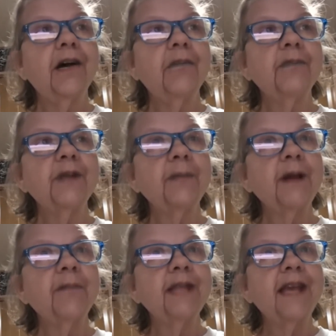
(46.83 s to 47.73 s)

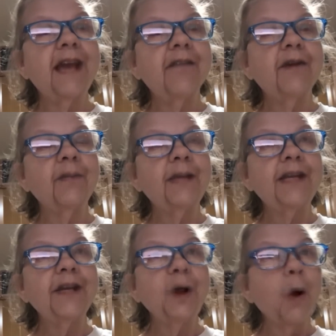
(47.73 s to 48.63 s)
Sometimes they have
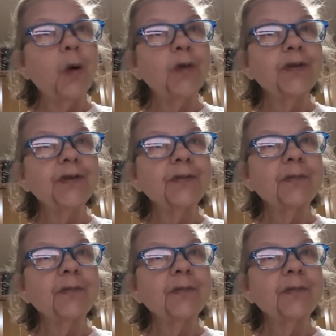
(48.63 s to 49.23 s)
competing goals,